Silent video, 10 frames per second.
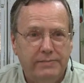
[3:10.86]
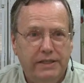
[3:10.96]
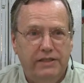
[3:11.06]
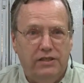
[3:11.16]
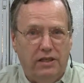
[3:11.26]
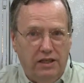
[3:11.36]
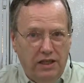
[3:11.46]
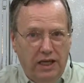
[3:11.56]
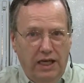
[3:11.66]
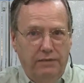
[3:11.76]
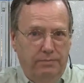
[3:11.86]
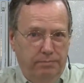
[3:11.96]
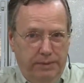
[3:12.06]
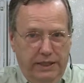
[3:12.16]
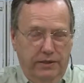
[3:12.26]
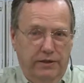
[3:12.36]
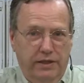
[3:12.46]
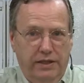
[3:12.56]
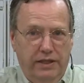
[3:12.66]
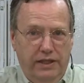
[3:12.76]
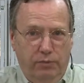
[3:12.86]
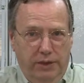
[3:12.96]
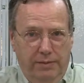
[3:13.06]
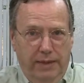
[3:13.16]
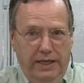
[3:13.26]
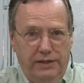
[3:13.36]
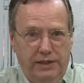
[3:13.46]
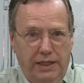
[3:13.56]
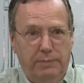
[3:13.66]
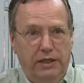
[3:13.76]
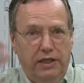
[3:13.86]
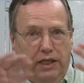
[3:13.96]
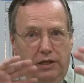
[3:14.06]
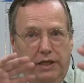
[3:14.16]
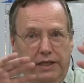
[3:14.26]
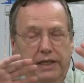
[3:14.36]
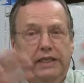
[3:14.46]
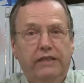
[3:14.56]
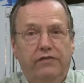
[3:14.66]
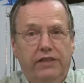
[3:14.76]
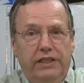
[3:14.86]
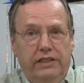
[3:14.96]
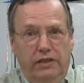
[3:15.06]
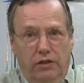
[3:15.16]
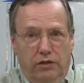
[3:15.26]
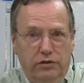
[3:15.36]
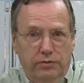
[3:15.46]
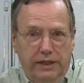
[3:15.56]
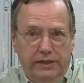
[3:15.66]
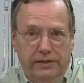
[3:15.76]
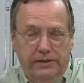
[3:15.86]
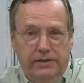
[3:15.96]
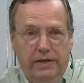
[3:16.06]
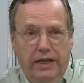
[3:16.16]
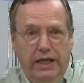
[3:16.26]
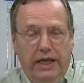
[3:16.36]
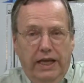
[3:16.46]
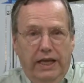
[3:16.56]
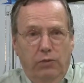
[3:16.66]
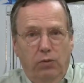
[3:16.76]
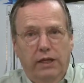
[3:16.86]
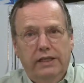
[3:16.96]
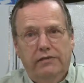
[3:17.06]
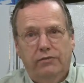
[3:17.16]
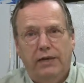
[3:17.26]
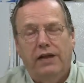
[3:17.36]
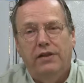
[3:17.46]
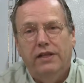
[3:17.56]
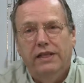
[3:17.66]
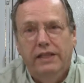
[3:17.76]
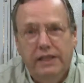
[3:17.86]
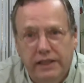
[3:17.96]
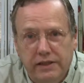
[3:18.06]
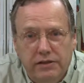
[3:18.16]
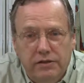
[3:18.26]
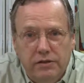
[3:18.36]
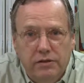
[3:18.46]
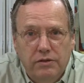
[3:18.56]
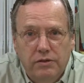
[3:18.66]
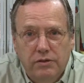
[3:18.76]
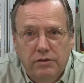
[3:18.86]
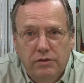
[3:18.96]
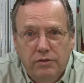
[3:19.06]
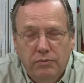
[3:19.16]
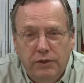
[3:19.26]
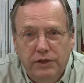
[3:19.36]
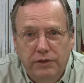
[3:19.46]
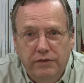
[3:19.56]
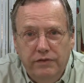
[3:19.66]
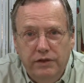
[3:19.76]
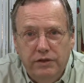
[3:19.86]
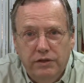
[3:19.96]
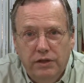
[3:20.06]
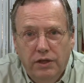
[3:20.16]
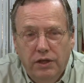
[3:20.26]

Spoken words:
is a lot bigger than we imagined? I mean, like infinite in all directions. And what if, rather than this one universe,